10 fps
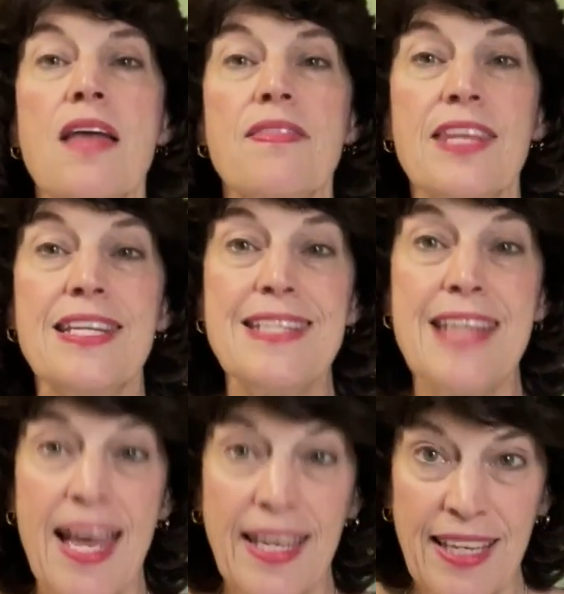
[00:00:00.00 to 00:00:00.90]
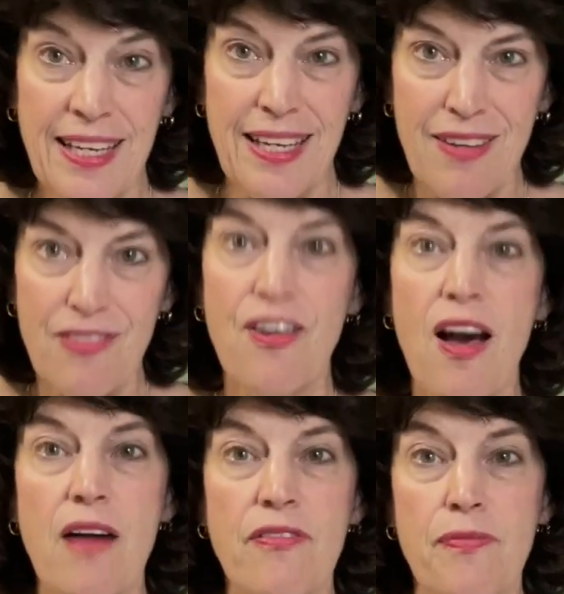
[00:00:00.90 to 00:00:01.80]
The negative
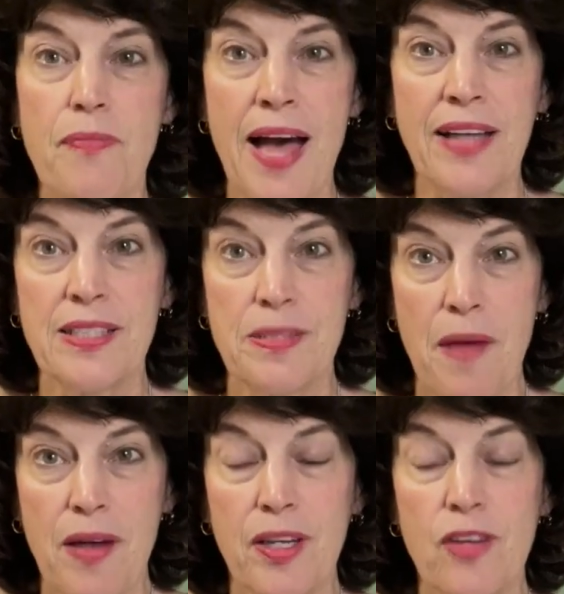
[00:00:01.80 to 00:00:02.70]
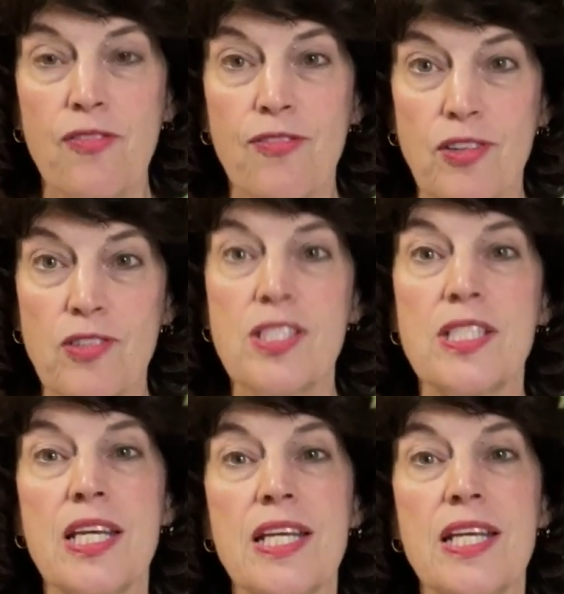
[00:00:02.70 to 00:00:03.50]
of backsmocking first